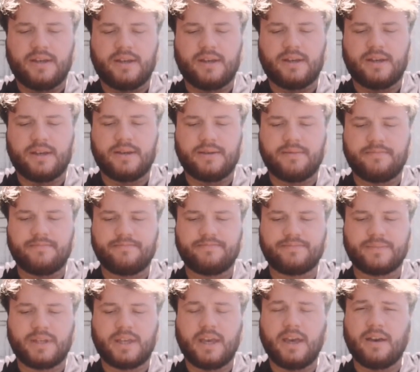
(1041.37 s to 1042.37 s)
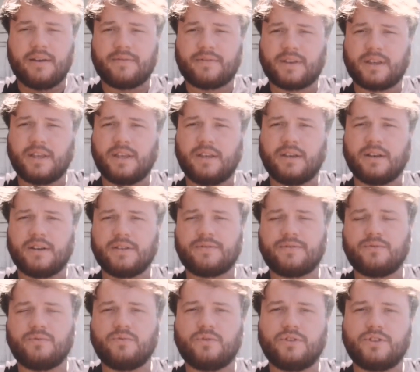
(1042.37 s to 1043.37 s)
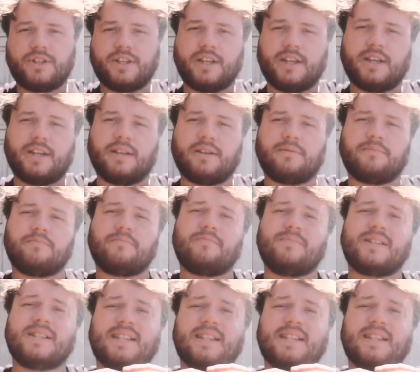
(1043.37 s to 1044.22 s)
Yeah, thank you guys for watching.